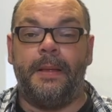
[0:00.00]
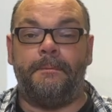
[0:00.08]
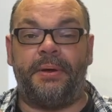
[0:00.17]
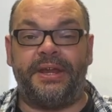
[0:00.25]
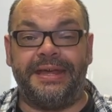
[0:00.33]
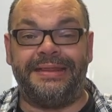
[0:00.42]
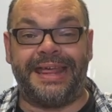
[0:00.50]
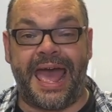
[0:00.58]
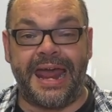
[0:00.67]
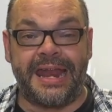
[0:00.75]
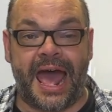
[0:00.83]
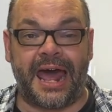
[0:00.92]
but he
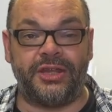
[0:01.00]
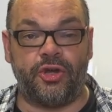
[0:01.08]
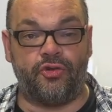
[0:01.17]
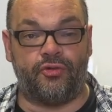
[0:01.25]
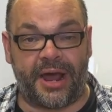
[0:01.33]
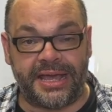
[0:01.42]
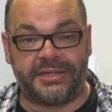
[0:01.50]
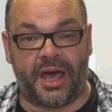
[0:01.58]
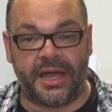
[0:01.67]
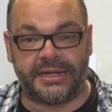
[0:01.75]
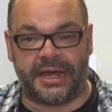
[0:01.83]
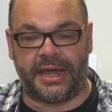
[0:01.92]
then had the great
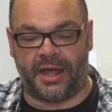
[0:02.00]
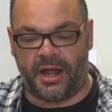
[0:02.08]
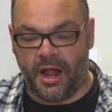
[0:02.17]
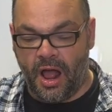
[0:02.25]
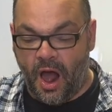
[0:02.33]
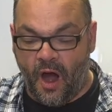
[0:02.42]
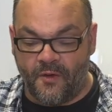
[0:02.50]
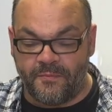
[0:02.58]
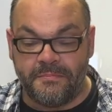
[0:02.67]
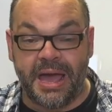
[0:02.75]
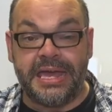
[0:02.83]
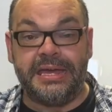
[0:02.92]
idea of
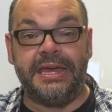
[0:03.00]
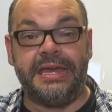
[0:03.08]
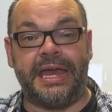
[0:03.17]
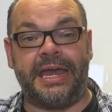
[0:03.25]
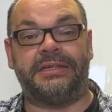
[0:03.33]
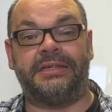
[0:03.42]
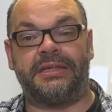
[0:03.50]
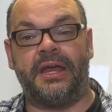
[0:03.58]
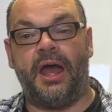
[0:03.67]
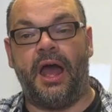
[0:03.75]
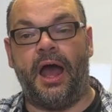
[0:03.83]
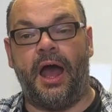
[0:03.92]
making it
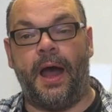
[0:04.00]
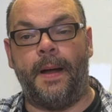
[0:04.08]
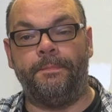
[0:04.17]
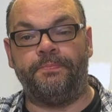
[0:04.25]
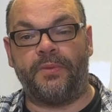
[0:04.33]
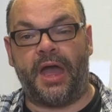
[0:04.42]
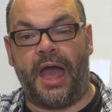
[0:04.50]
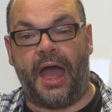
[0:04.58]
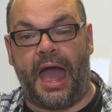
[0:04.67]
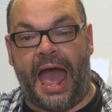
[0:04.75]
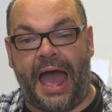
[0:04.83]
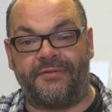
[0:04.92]
um, uh,
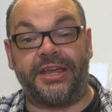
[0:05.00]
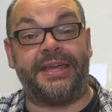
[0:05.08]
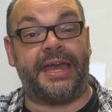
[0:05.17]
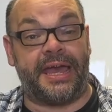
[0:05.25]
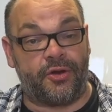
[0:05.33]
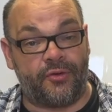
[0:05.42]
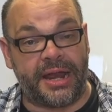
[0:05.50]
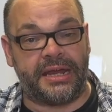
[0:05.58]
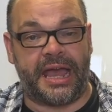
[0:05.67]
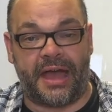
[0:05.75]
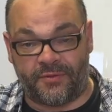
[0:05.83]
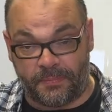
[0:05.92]
have a kicker
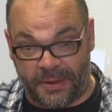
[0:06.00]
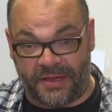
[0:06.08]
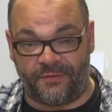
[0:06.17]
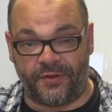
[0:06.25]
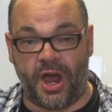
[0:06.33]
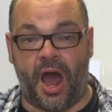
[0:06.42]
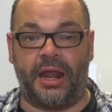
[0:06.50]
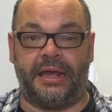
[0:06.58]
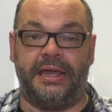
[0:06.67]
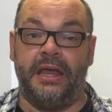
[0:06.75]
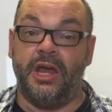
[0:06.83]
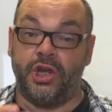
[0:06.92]
ending, have a big finale,